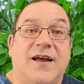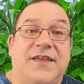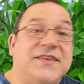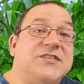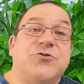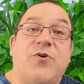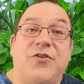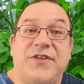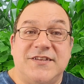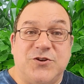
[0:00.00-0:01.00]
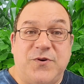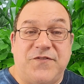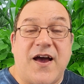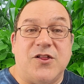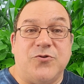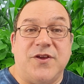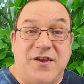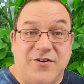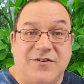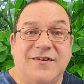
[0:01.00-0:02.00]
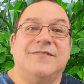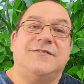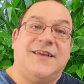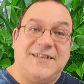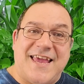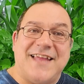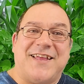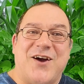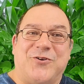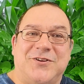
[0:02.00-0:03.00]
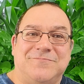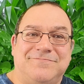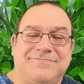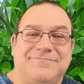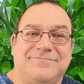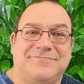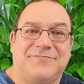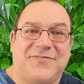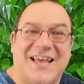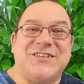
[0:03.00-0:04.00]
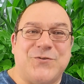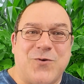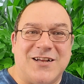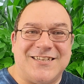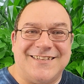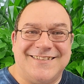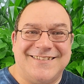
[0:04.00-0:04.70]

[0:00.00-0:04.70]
And these are all things that we value here in Kent County. Thanks for watching.